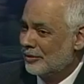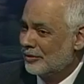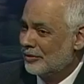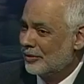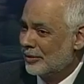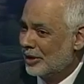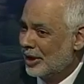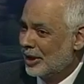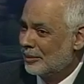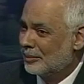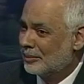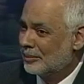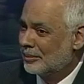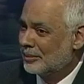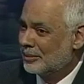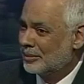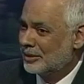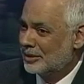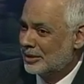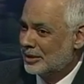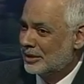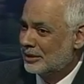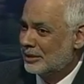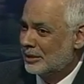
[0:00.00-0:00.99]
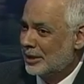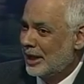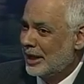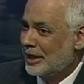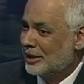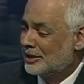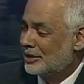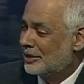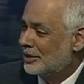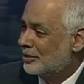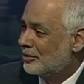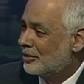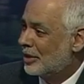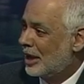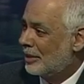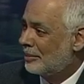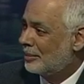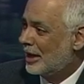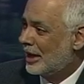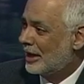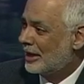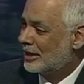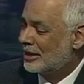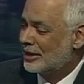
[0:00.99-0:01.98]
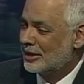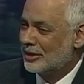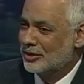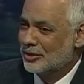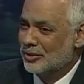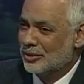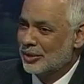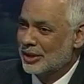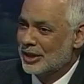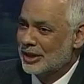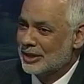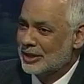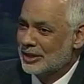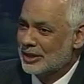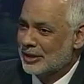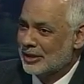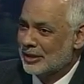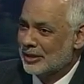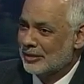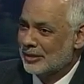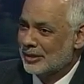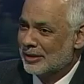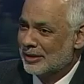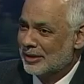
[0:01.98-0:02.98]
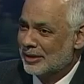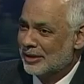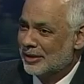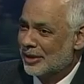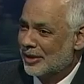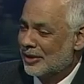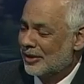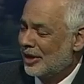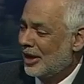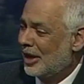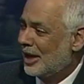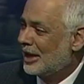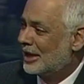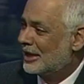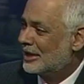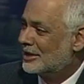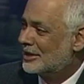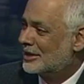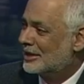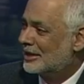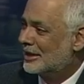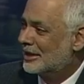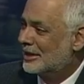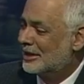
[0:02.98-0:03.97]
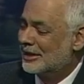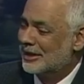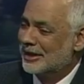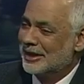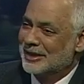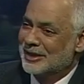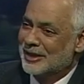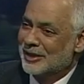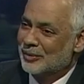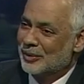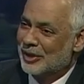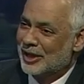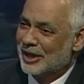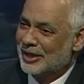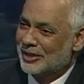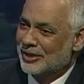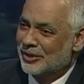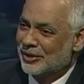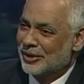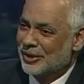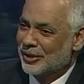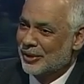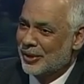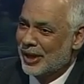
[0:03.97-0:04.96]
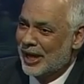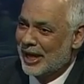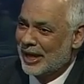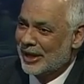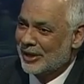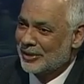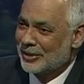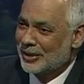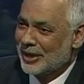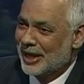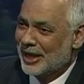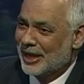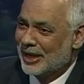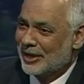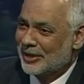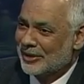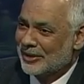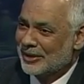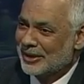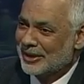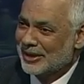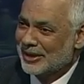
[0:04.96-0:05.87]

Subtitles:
from, snakes could drop out of these trees and, you know, on us, and I said, well, you're in Ohio now,